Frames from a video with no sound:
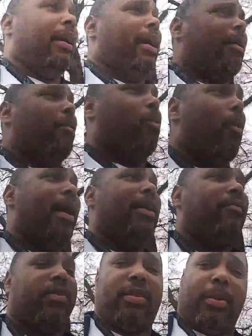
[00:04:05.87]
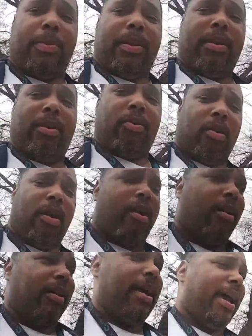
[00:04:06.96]
and waiting for something to go
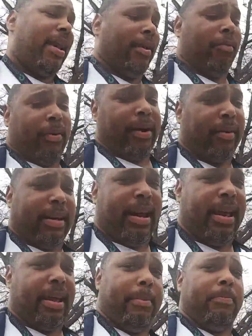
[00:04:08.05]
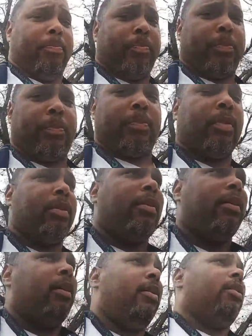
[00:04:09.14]
wrong, and it rarely did.
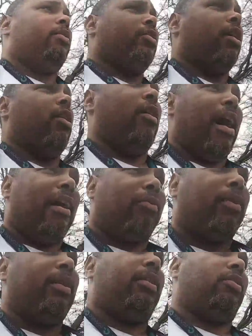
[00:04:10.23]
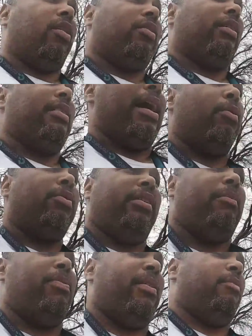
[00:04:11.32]
So I really thought that that was the
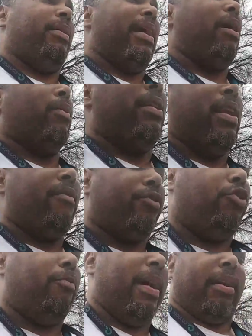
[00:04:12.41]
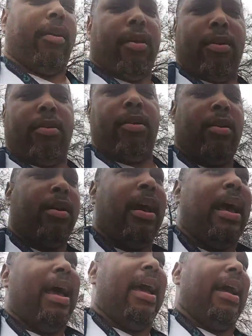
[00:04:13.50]
epitome. I would never do better.
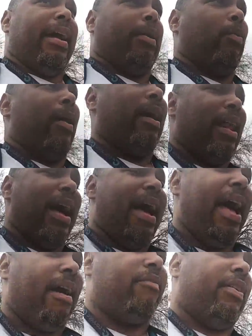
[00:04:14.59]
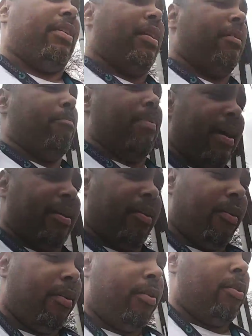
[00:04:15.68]
And while I haven't done
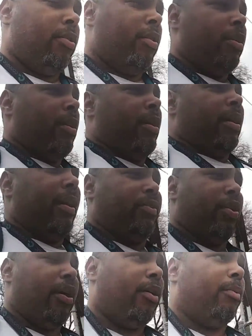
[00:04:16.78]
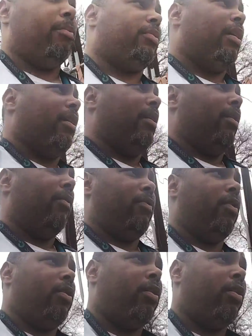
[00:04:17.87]
better in terms of